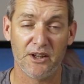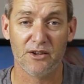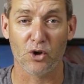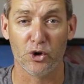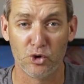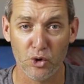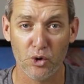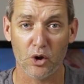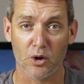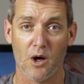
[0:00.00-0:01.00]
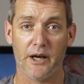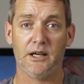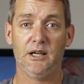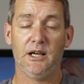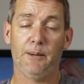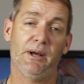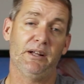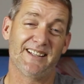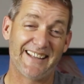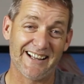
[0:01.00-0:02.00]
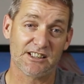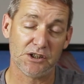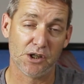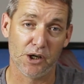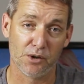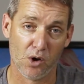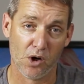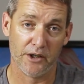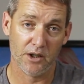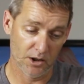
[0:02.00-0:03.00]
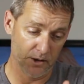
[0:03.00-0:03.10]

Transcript: things I do not like about the Galaxy Note 9.